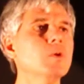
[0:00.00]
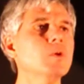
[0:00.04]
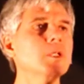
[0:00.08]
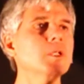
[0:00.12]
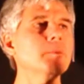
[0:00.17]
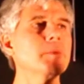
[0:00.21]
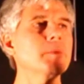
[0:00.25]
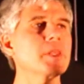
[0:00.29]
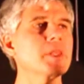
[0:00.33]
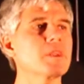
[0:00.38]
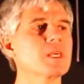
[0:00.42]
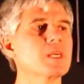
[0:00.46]
will
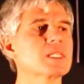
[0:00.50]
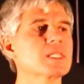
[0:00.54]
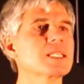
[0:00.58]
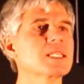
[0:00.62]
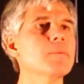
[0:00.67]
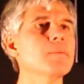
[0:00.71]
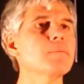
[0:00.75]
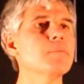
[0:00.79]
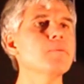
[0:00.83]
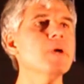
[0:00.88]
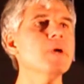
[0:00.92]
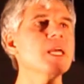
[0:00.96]
be the
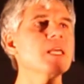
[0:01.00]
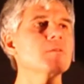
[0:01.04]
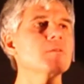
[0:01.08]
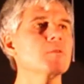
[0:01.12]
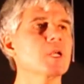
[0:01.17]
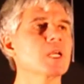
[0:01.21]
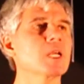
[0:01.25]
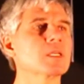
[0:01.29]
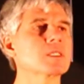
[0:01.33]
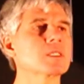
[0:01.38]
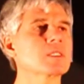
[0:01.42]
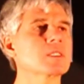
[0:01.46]

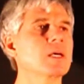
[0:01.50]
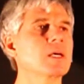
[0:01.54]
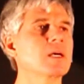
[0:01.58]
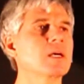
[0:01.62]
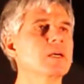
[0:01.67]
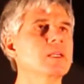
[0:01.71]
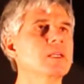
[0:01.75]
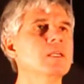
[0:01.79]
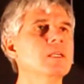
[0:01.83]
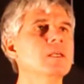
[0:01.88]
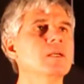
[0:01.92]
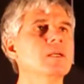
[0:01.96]
submatrix
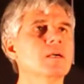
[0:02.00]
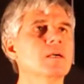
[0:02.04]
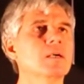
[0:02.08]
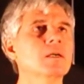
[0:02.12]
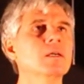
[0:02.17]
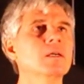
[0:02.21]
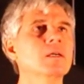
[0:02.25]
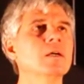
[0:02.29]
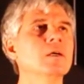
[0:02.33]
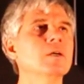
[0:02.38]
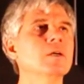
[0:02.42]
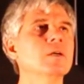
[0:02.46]
here?
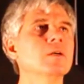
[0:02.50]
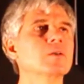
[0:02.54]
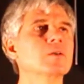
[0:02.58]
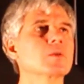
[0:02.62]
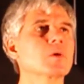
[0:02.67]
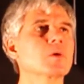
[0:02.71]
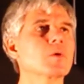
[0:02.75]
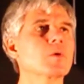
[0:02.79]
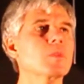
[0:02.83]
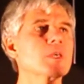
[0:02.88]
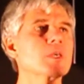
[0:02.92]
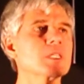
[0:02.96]

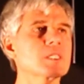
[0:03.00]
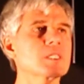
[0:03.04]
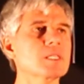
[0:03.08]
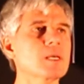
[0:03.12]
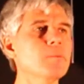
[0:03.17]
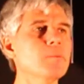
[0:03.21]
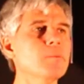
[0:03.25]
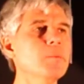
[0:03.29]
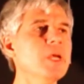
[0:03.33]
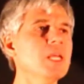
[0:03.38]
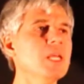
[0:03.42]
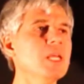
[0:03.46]
So this
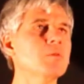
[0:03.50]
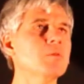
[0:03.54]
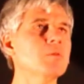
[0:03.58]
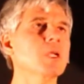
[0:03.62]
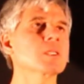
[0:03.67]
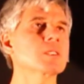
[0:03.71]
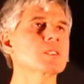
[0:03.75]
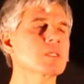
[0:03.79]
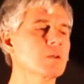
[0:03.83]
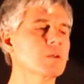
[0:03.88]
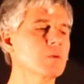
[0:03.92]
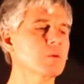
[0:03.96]

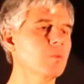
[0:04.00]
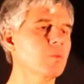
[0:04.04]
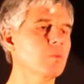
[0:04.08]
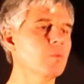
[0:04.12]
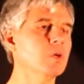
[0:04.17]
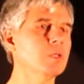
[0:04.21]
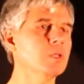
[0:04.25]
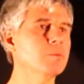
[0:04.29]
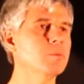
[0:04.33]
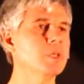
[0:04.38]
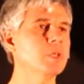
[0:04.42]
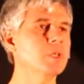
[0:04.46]
submatrix
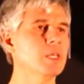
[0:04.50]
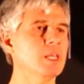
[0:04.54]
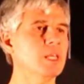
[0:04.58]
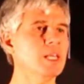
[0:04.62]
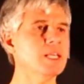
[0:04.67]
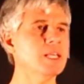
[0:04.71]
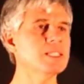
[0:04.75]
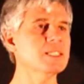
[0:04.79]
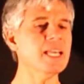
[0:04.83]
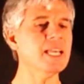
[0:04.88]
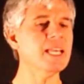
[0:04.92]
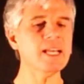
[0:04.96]
will be
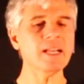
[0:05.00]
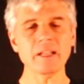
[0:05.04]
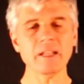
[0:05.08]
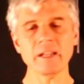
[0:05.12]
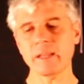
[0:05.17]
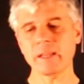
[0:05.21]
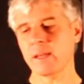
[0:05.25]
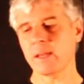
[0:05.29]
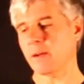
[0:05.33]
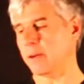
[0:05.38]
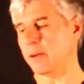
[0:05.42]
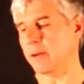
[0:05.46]

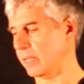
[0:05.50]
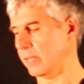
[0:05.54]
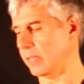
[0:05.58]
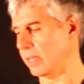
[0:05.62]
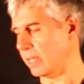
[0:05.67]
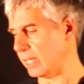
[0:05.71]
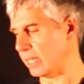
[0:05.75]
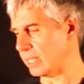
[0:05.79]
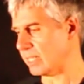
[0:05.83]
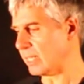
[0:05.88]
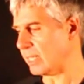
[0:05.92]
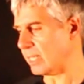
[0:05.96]
exactly
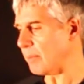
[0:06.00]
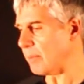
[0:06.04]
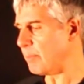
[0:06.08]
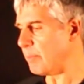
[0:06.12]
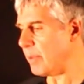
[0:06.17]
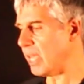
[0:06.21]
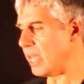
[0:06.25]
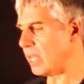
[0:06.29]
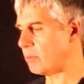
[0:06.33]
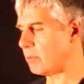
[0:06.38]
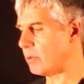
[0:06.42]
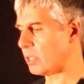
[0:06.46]
a
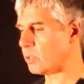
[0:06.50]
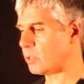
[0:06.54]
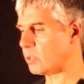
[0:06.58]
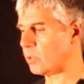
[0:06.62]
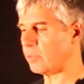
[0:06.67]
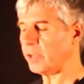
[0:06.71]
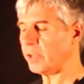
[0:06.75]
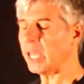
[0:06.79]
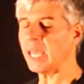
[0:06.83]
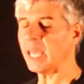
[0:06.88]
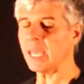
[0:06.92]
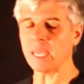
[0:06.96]
submatrix
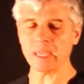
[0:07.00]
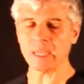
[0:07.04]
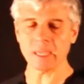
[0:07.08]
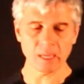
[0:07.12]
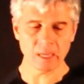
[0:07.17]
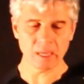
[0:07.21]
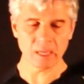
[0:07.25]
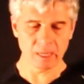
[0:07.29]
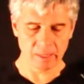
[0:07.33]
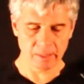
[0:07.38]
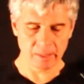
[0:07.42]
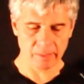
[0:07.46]
of A
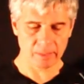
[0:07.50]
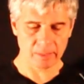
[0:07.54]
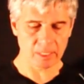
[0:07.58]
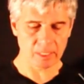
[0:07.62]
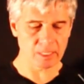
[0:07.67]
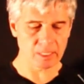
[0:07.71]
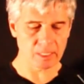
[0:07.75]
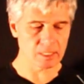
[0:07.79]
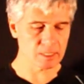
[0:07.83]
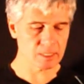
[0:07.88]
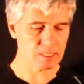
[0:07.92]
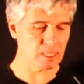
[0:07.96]

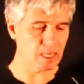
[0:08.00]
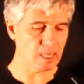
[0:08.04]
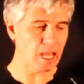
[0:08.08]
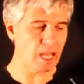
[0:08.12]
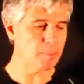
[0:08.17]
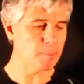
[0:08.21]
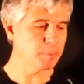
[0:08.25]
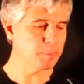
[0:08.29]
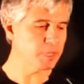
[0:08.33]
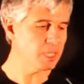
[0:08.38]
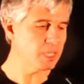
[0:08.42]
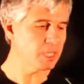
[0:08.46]
that is
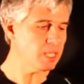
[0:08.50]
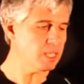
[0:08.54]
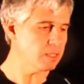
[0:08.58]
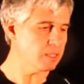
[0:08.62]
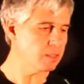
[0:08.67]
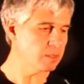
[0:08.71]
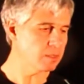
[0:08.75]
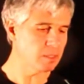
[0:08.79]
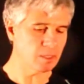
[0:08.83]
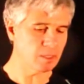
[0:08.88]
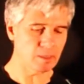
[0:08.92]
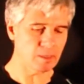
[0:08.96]

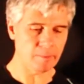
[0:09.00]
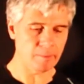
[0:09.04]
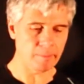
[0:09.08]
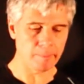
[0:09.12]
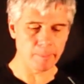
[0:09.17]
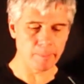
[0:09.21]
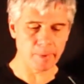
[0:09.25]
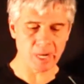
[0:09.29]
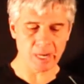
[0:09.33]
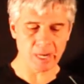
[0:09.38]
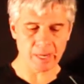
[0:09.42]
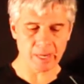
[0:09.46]
obtained
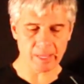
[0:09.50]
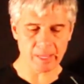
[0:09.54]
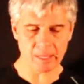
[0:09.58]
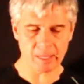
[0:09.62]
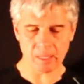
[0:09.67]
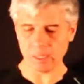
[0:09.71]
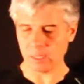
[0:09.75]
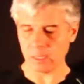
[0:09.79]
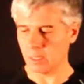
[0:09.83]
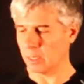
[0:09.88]
by